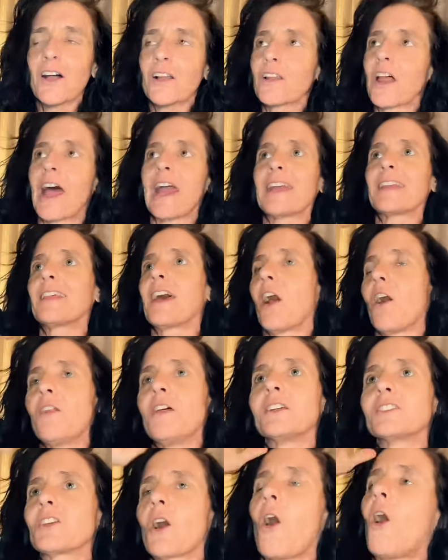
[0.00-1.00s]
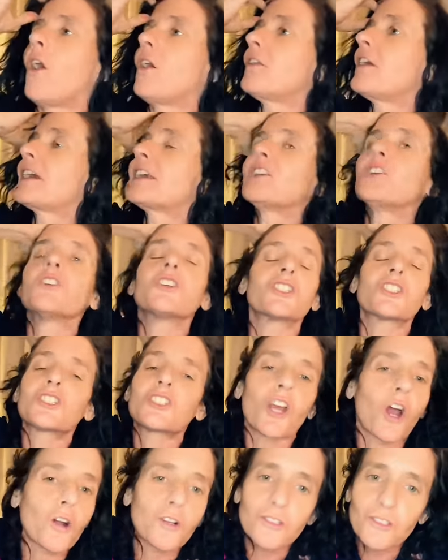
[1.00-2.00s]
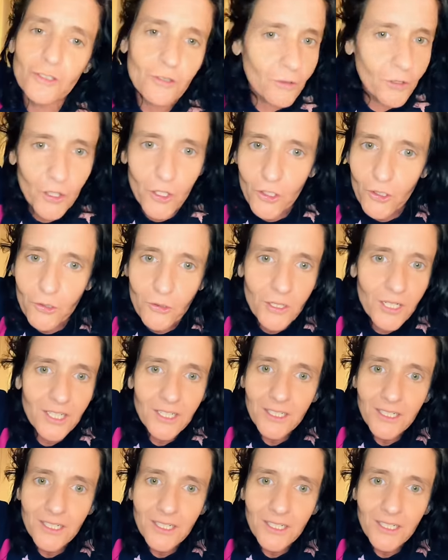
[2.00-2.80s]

Like, there's all like, you're so screwed.